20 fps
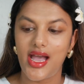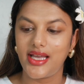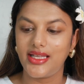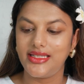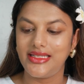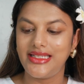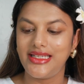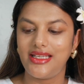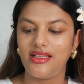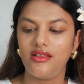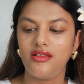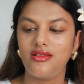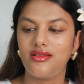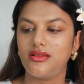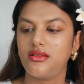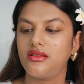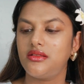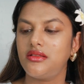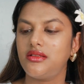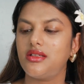And the
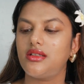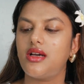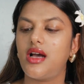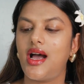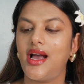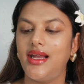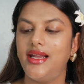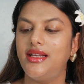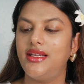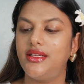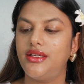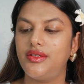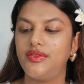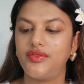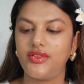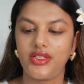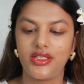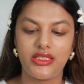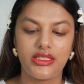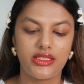Instant Eye
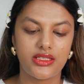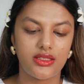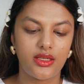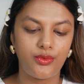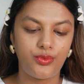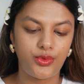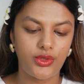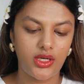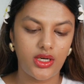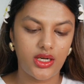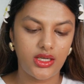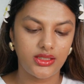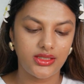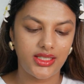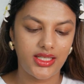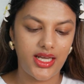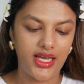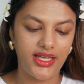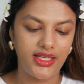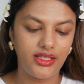Lift is a product
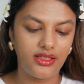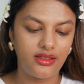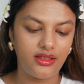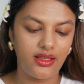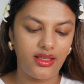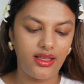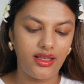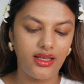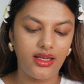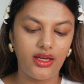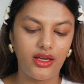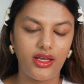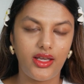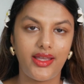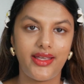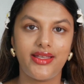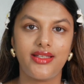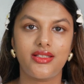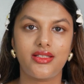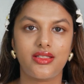that I think
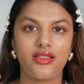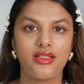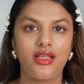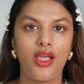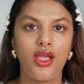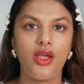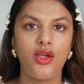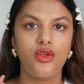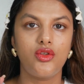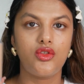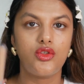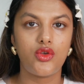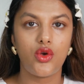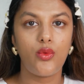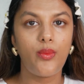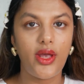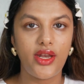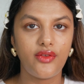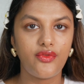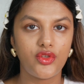is
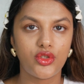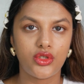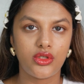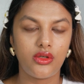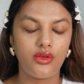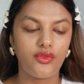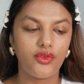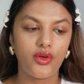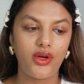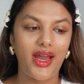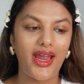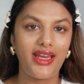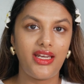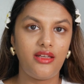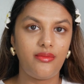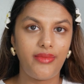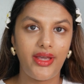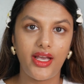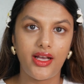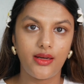so beneficial for
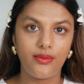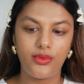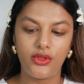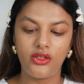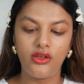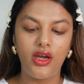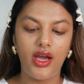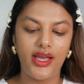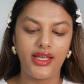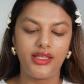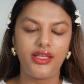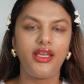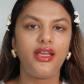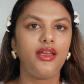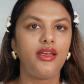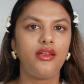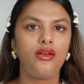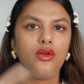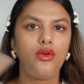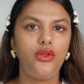any makeup look. I think
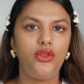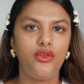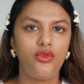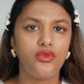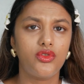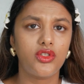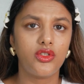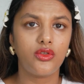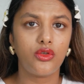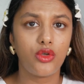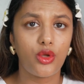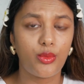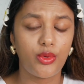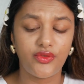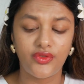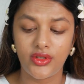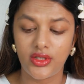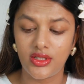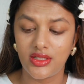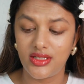I can use it on top
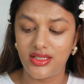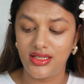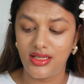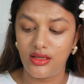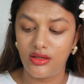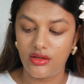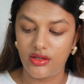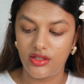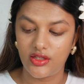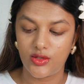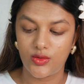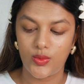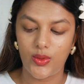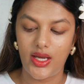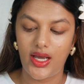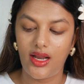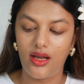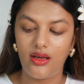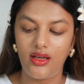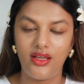of a concealer as
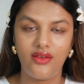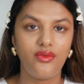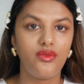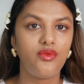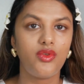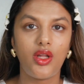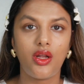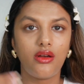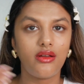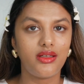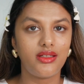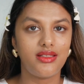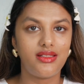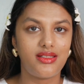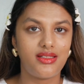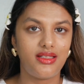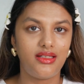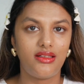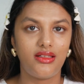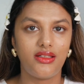well. Even without a
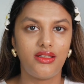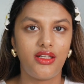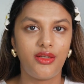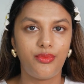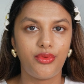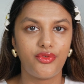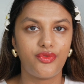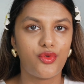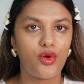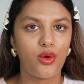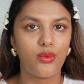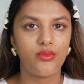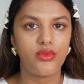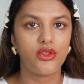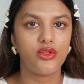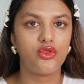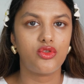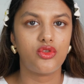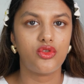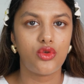concealer, it performed
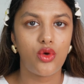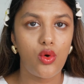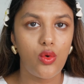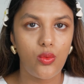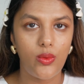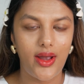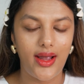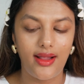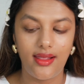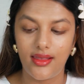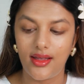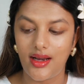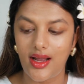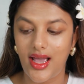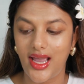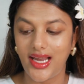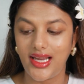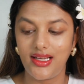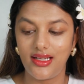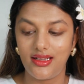so well that
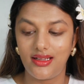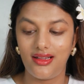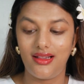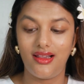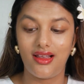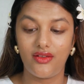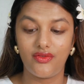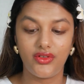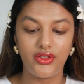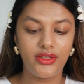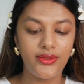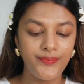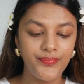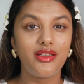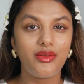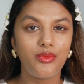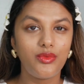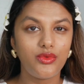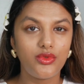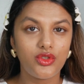I love it. I
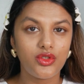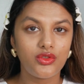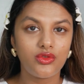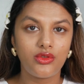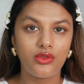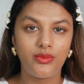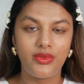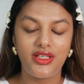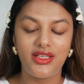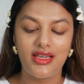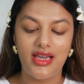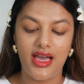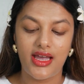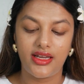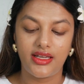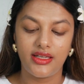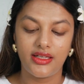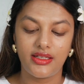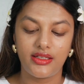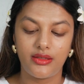think I'm just going to be
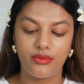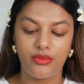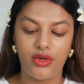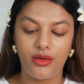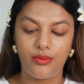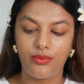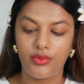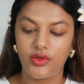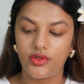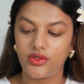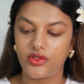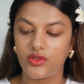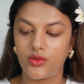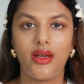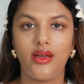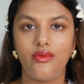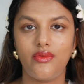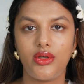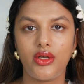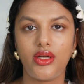carrying it in my purse
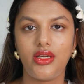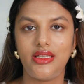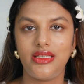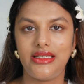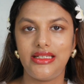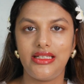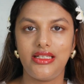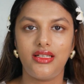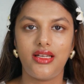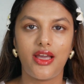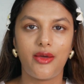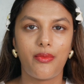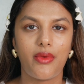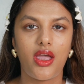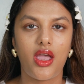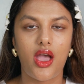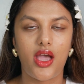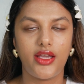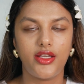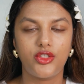whenever I need like
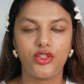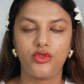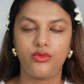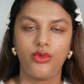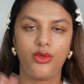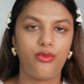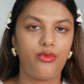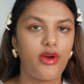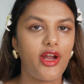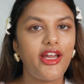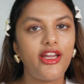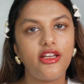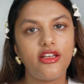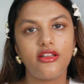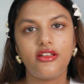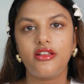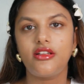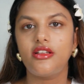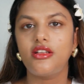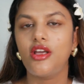my eyes to be
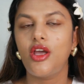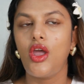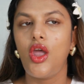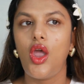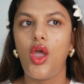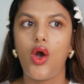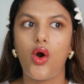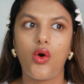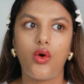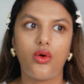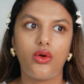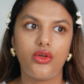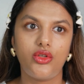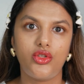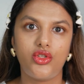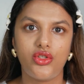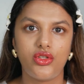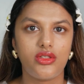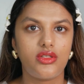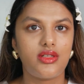brightened, or
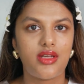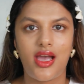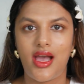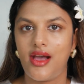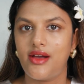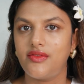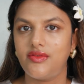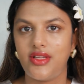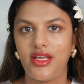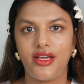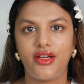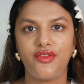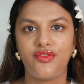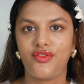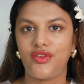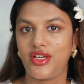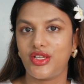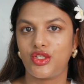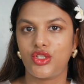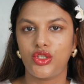just have like a
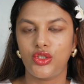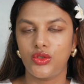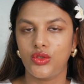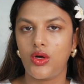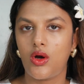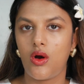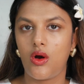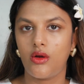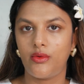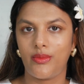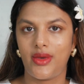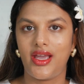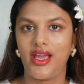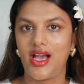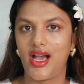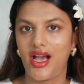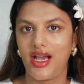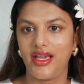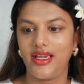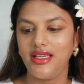fresh look on my
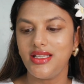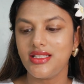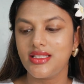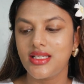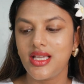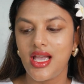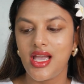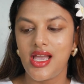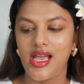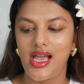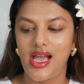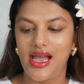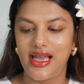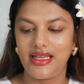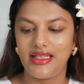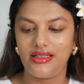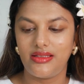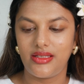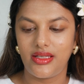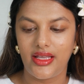eyes.
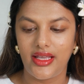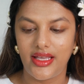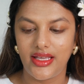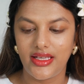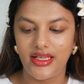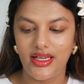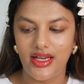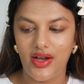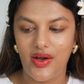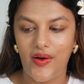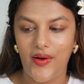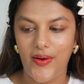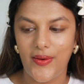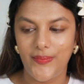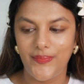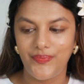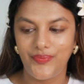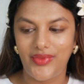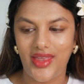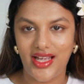I think
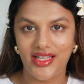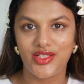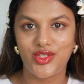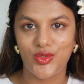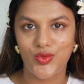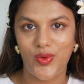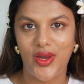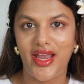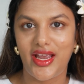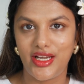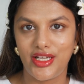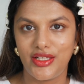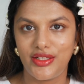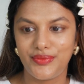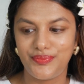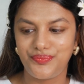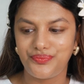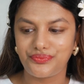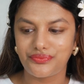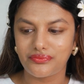that's
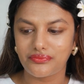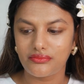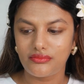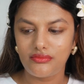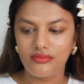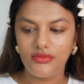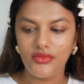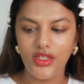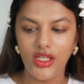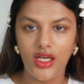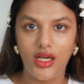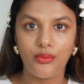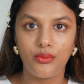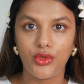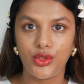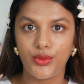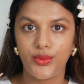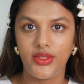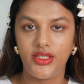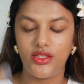when I'm
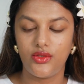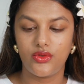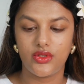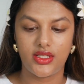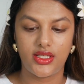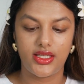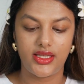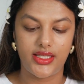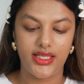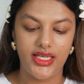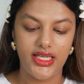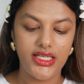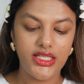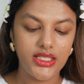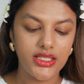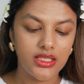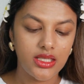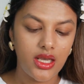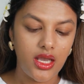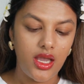gonna be using
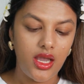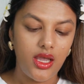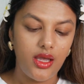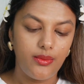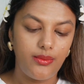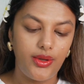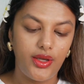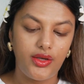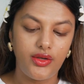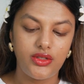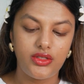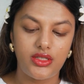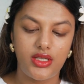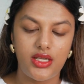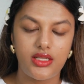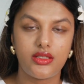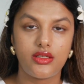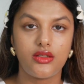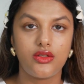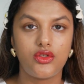this, because
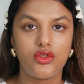it's